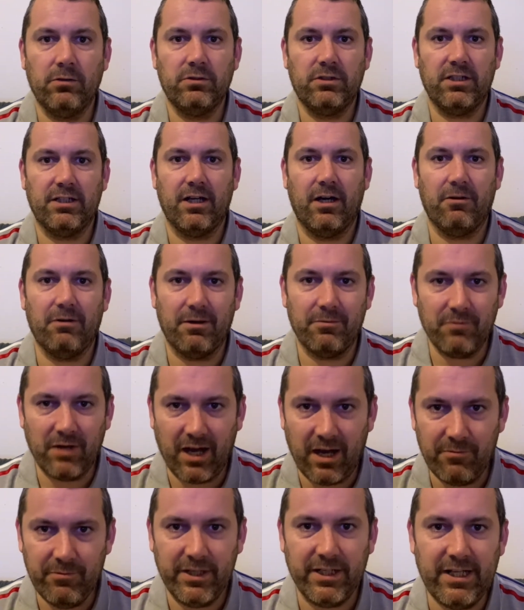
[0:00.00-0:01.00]
You know,
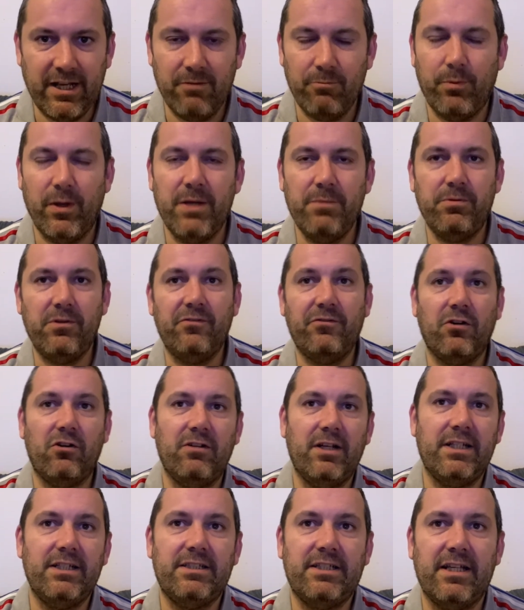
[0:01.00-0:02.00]
I'm in it. People have
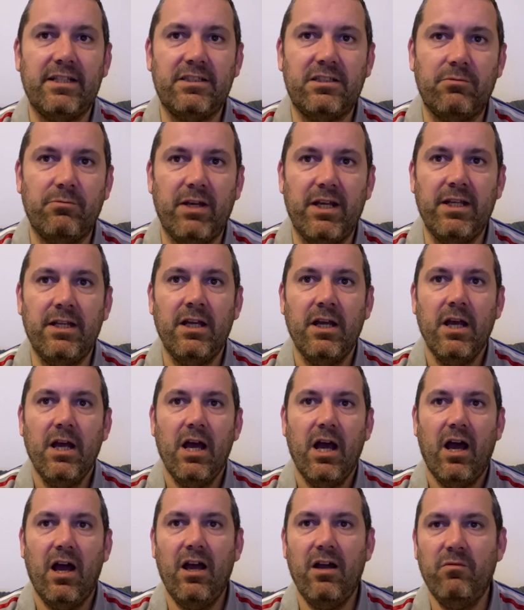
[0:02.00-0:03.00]
already said to me,
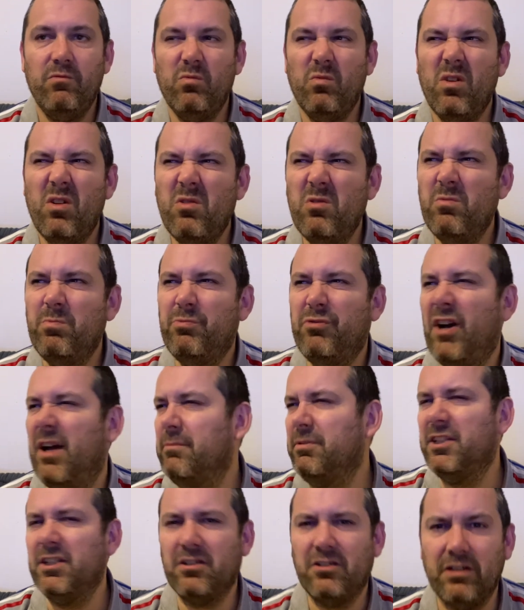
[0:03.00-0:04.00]
well,
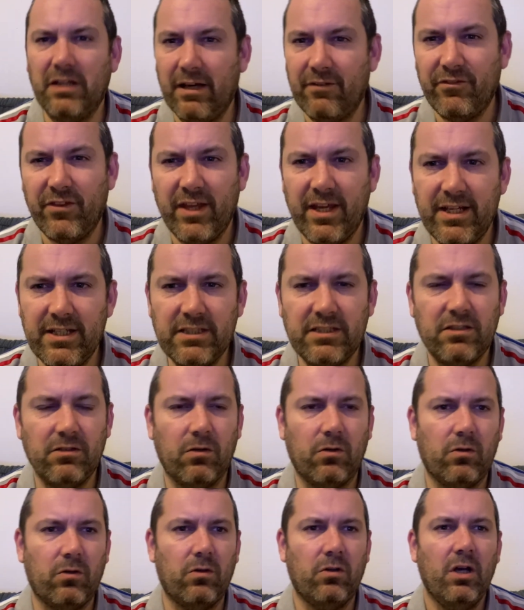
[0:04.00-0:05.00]
perhaps you could have this,
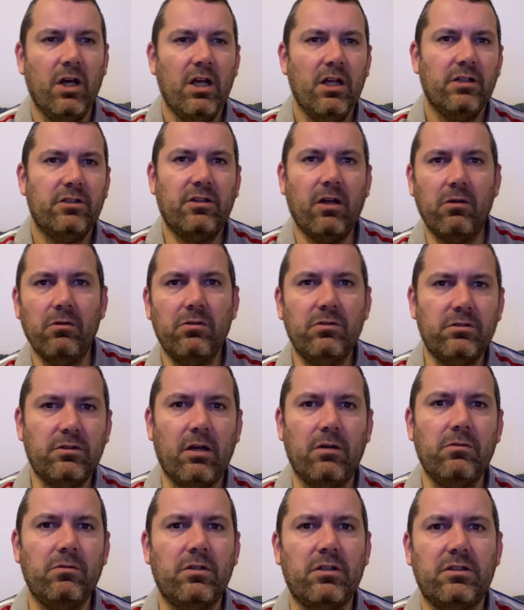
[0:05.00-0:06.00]
or don't
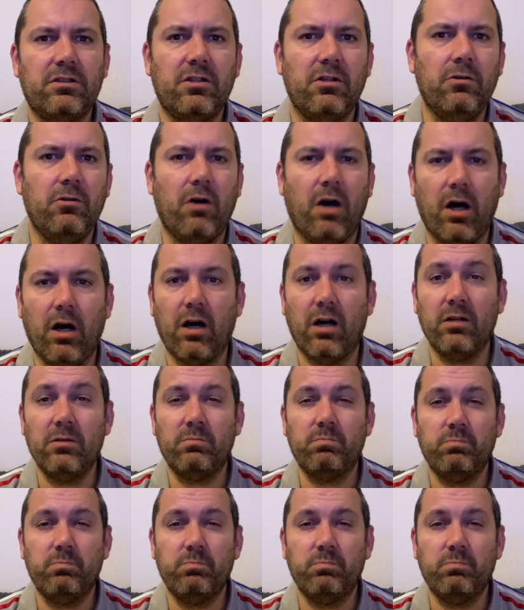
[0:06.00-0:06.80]
go too hard.